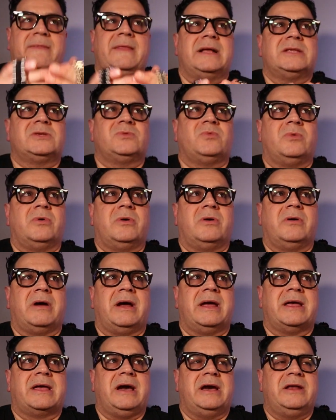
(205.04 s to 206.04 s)
that's
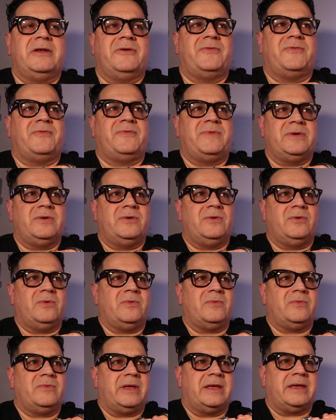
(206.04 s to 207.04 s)
where I kind of
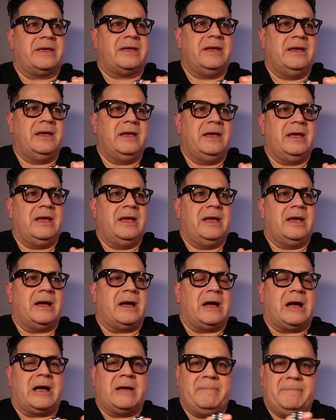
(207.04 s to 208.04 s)
feel like
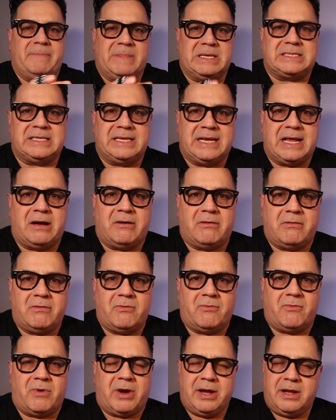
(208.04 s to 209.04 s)
I'm missing
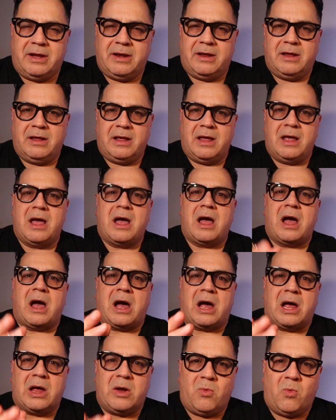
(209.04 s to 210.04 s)
out, right?
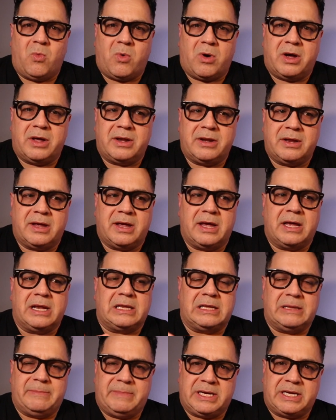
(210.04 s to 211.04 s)
I want a
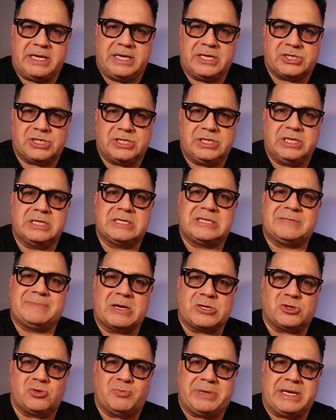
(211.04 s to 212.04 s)
limited edition,
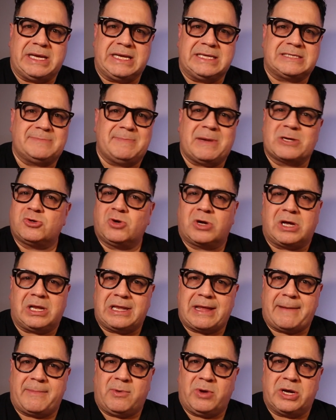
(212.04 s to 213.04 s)
special piece, special
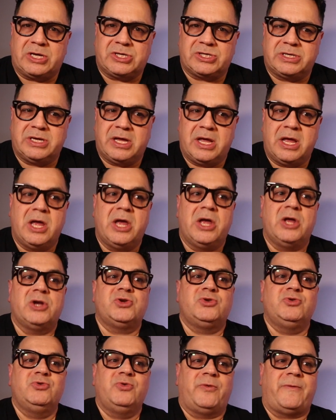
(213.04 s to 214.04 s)
collaboration
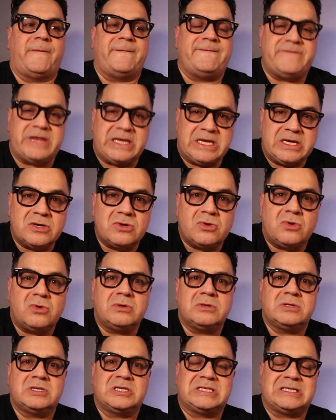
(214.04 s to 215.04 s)
to
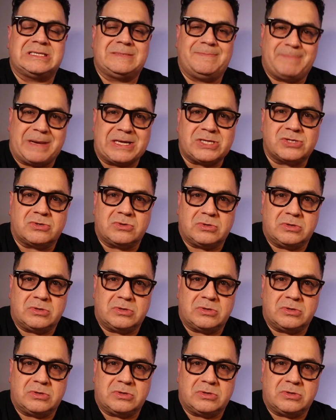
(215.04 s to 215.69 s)
feel special.